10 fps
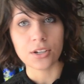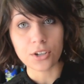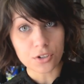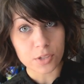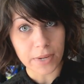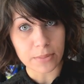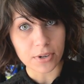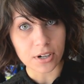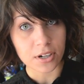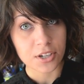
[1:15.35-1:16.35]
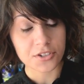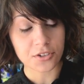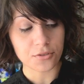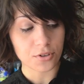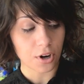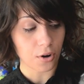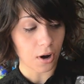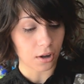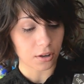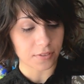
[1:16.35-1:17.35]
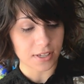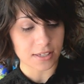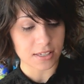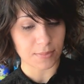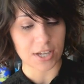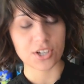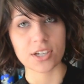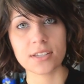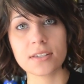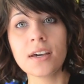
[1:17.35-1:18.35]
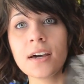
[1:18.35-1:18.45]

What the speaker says: newspaper, so you know all of these dimensions.